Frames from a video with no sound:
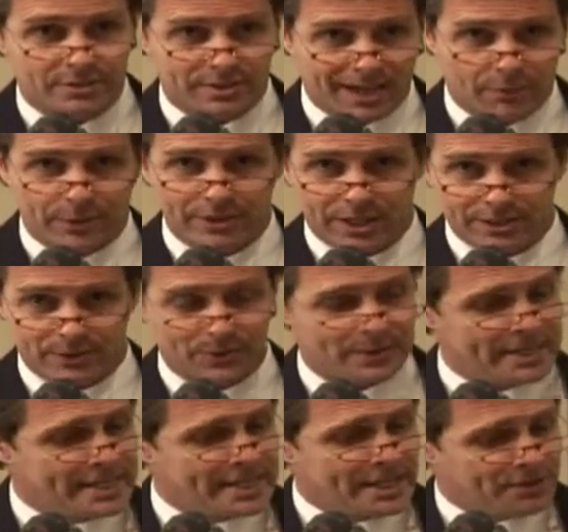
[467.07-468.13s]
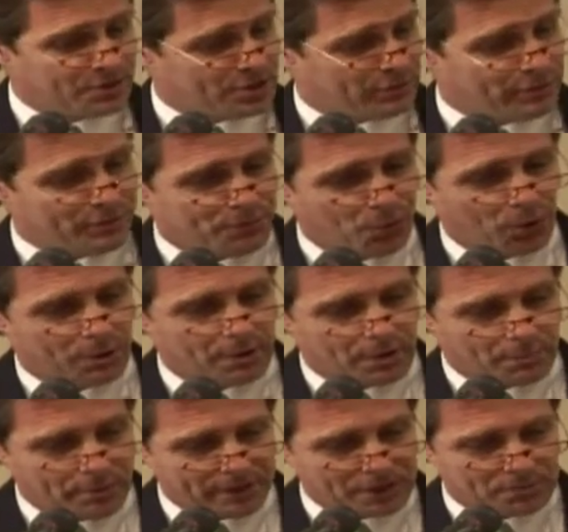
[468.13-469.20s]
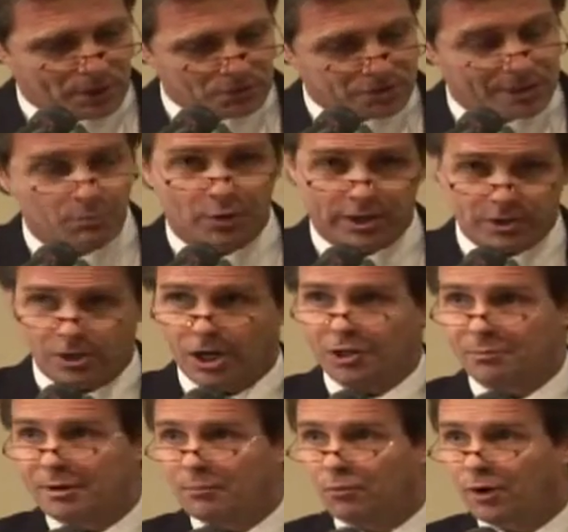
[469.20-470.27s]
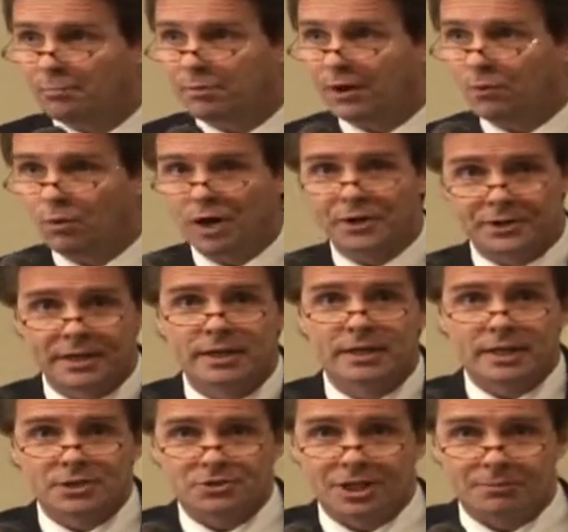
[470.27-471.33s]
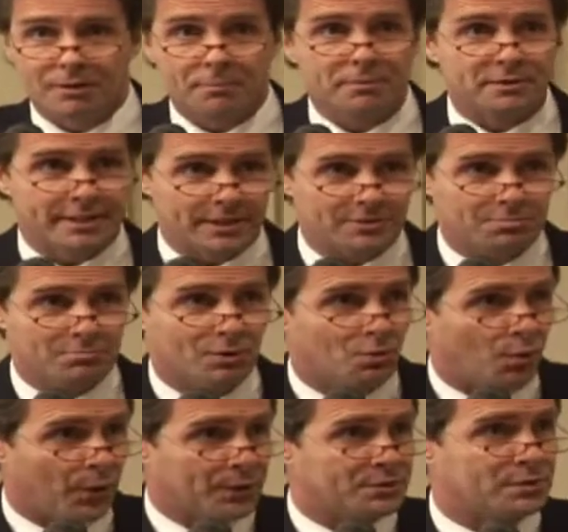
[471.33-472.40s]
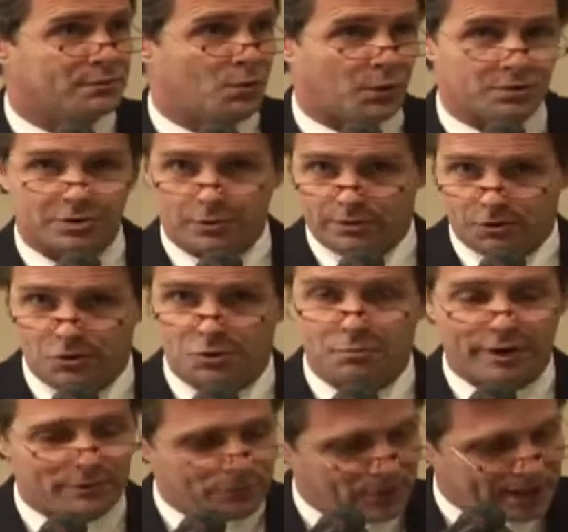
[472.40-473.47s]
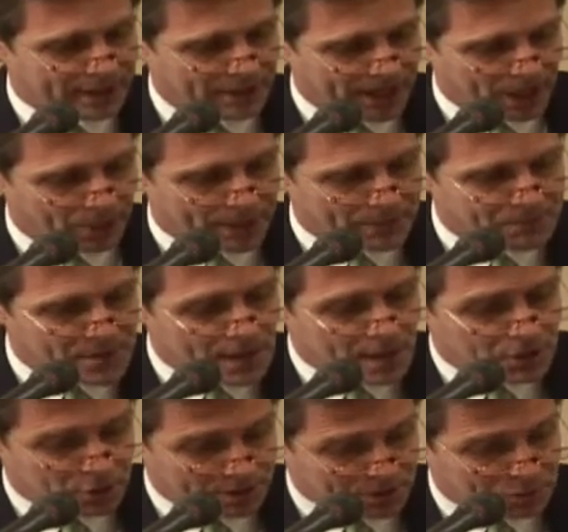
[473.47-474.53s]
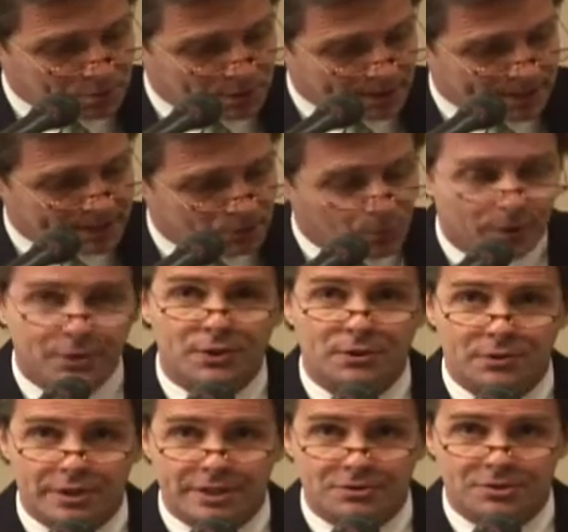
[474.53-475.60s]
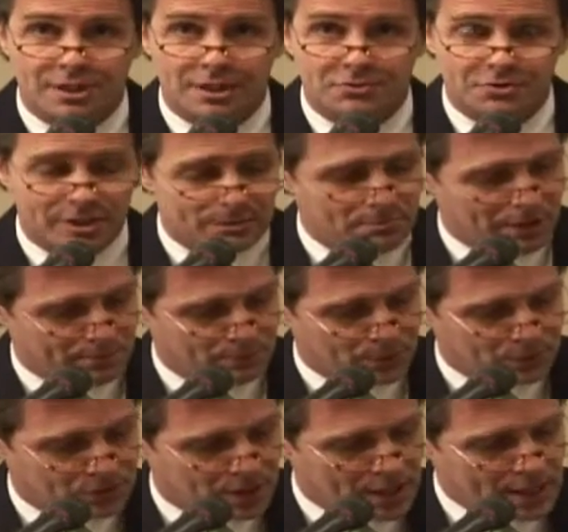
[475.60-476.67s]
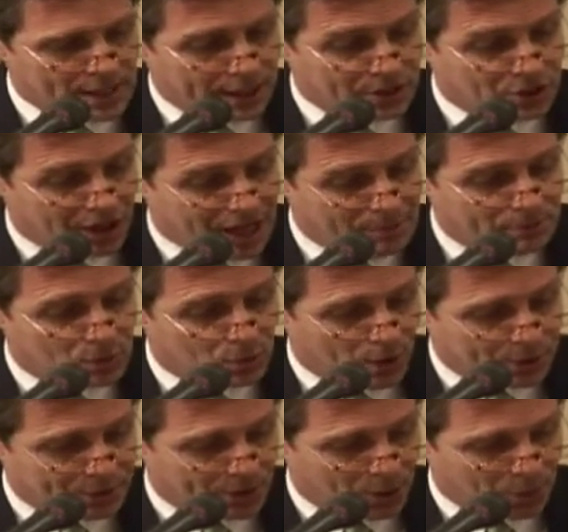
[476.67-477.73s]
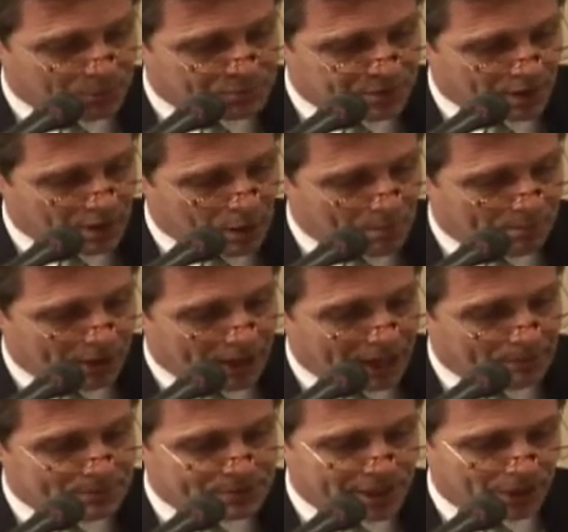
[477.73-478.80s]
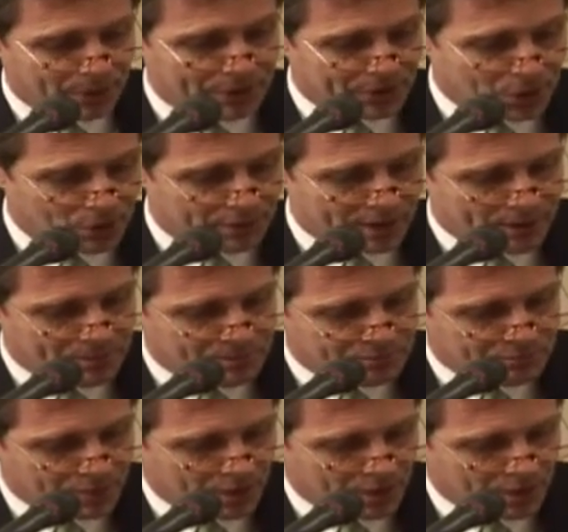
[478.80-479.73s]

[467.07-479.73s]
tonight we honor the '74 baseball team. Want to call them up one by one to come up and get some awards. Of course, they were coached by Frank Carey. So let's begin with these team members: Tom Luoto, Bob Terranova,